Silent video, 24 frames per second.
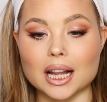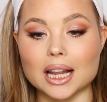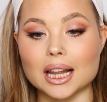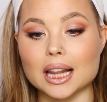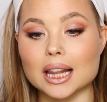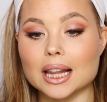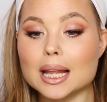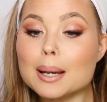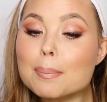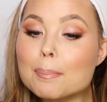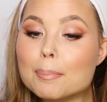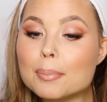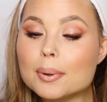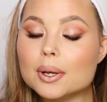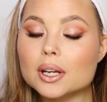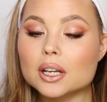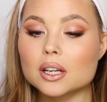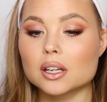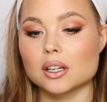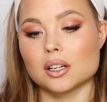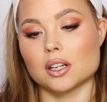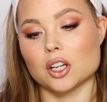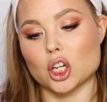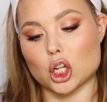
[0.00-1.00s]
lip
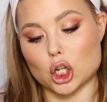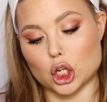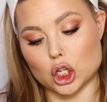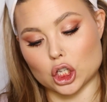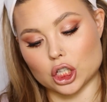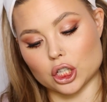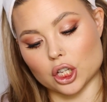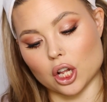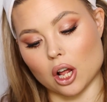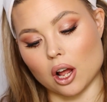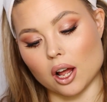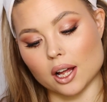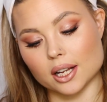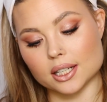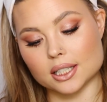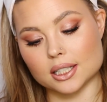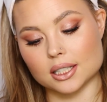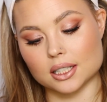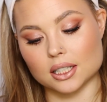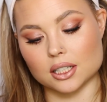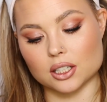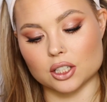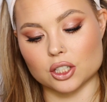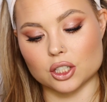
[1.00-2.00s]

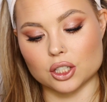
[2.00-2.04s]
gloss.